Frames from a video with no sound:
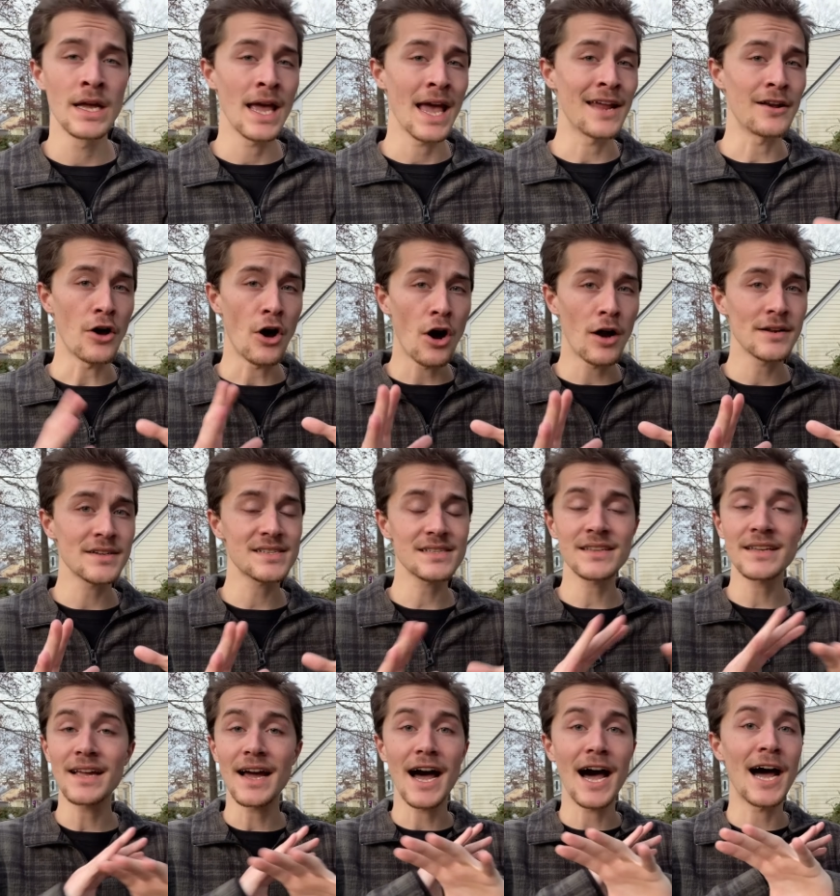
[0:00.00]
And
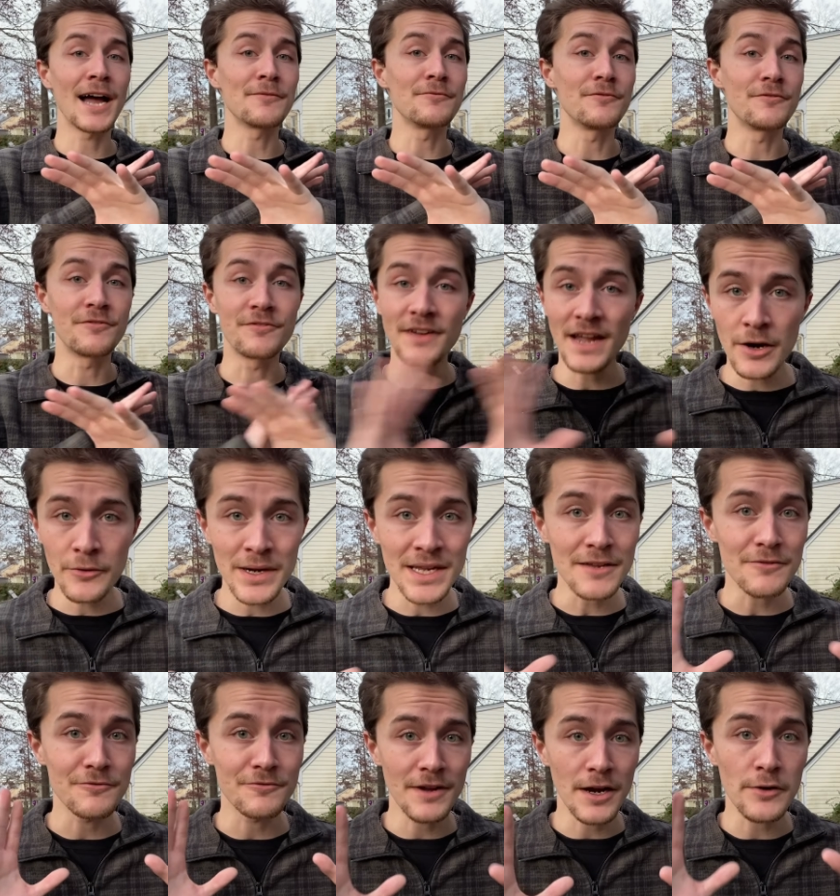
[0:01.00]
honestly, I'm very
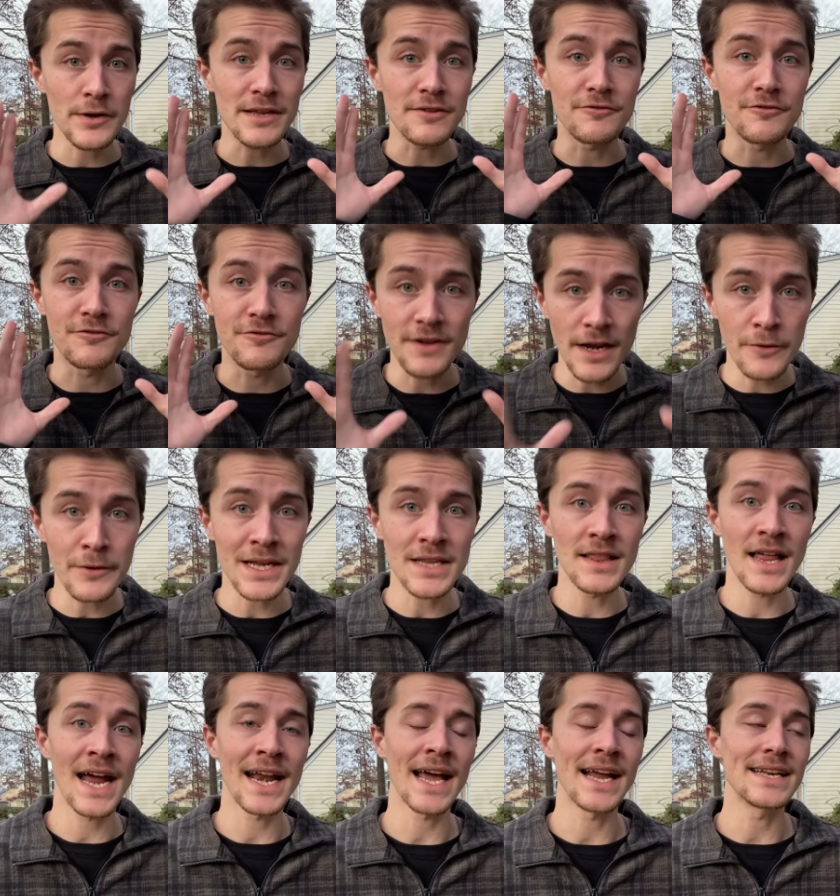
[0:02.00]

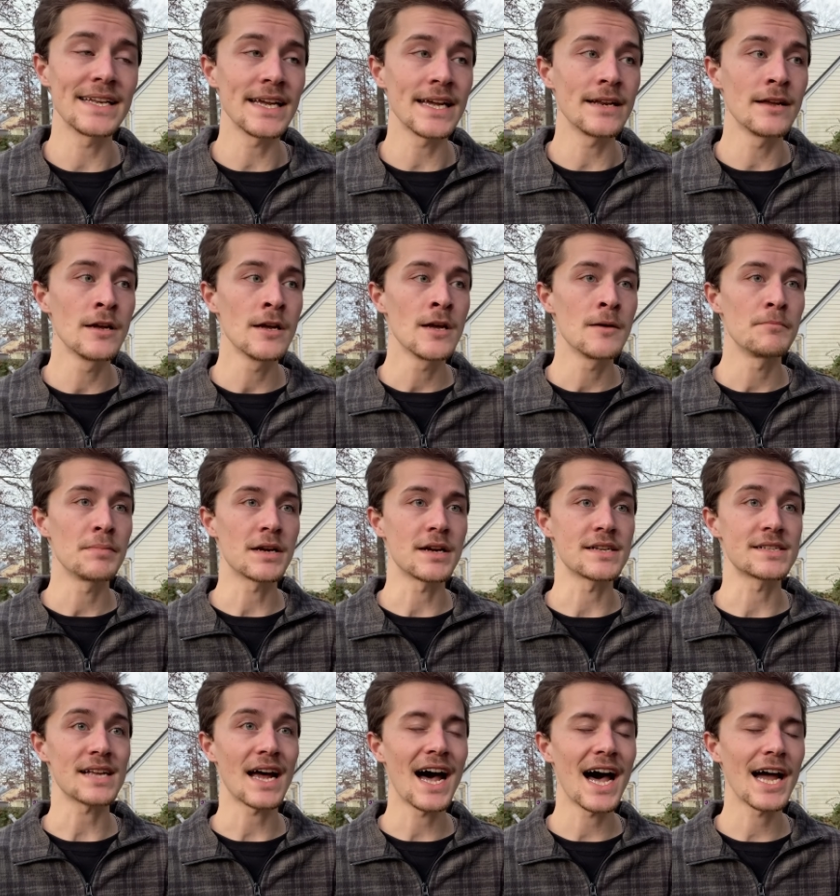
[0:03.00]
glad I did,
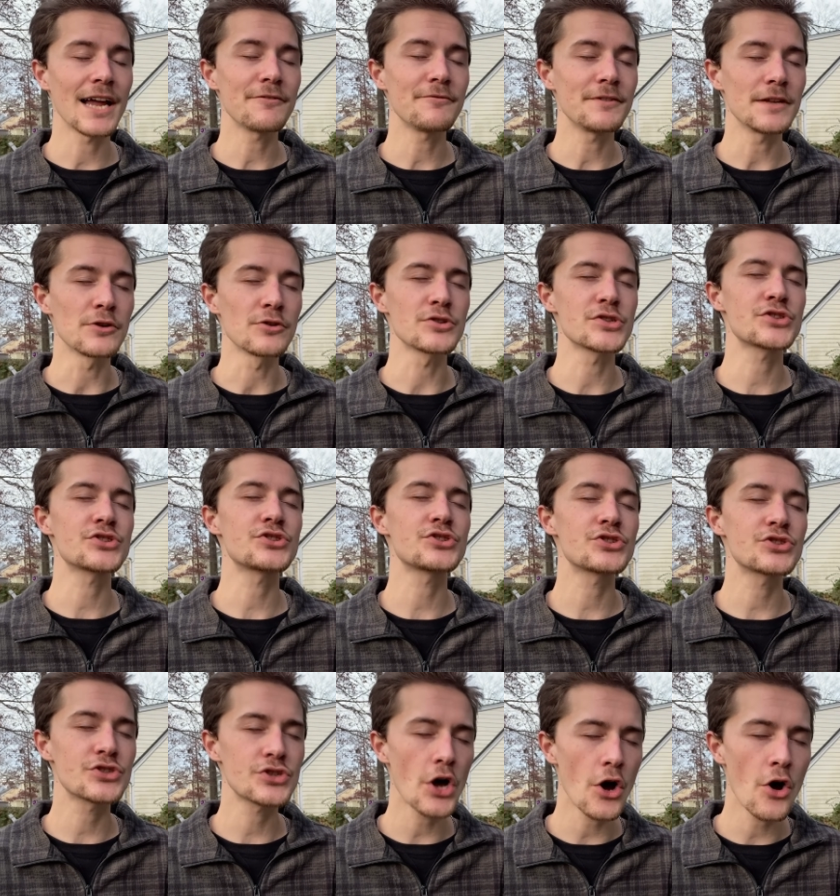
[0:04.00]
because I feel
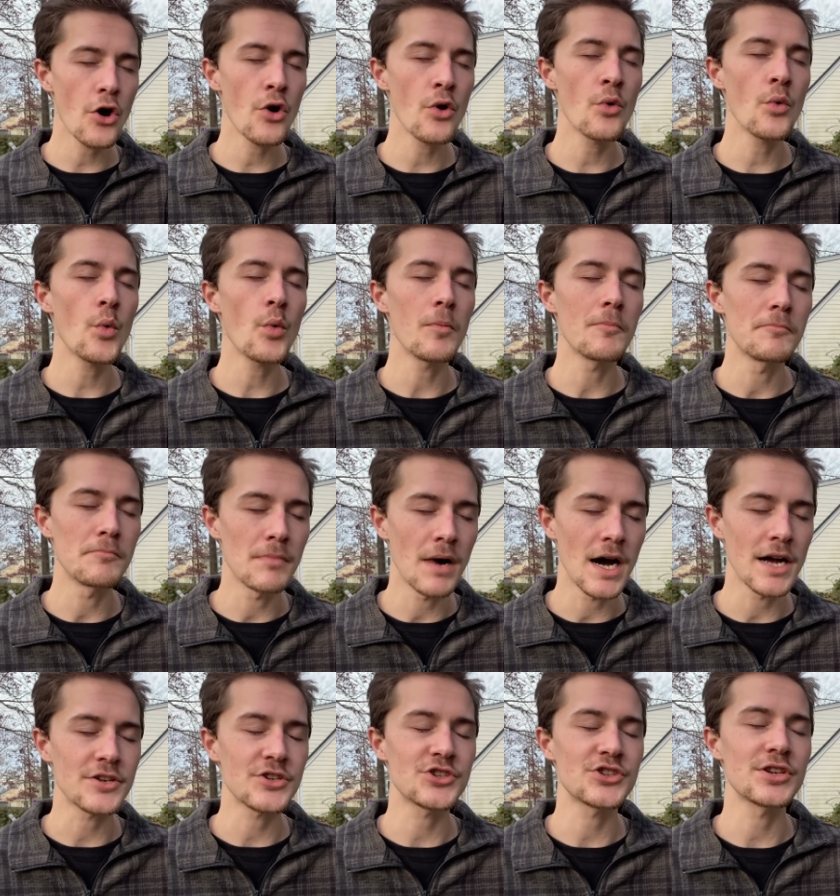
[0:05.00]
so
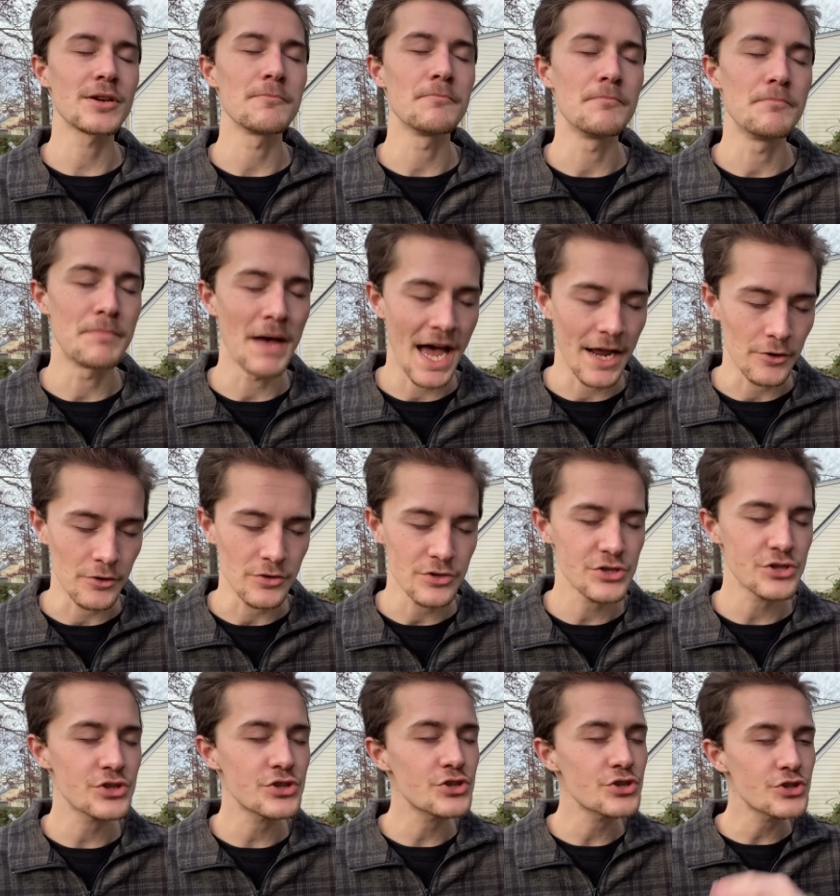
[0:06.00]
much
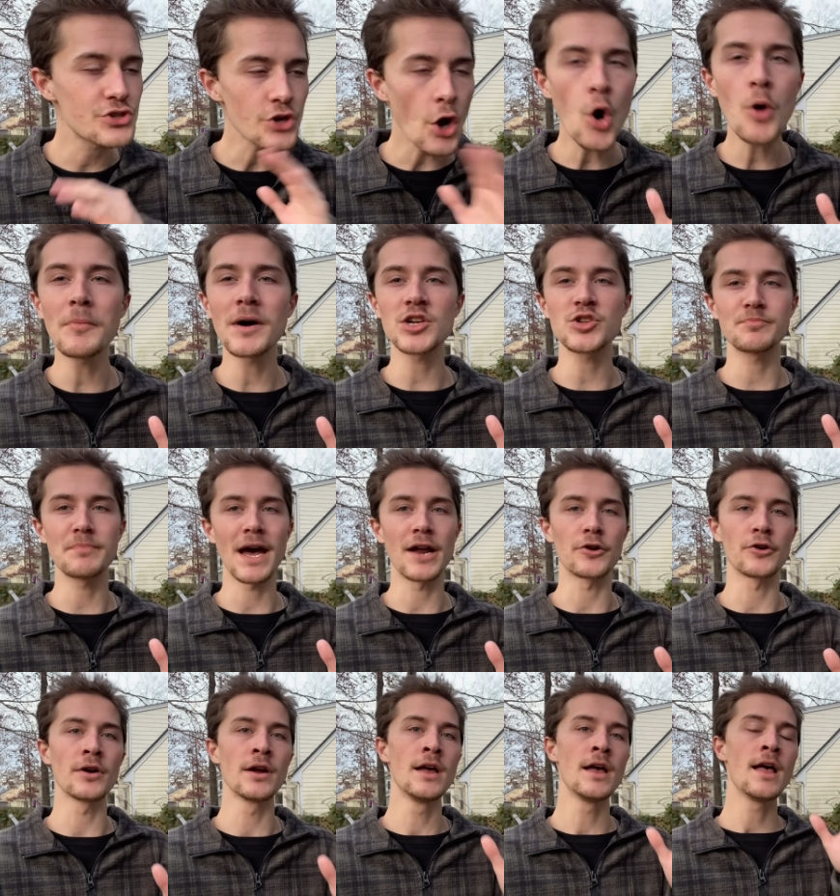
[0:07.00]
better